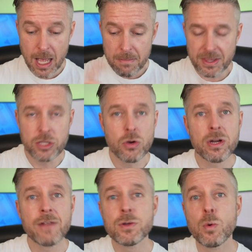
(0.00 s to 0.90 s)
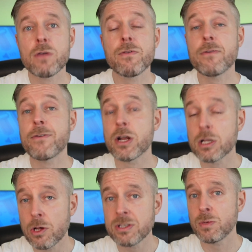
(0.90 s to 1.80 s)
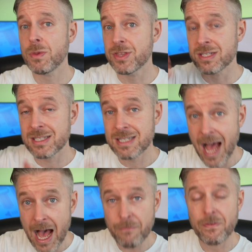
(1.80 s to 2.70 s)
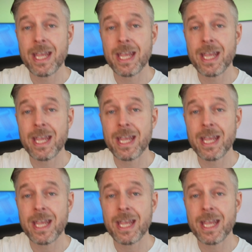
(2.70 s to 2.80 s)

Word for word: but then you're gonna have to work very, very closely with the staff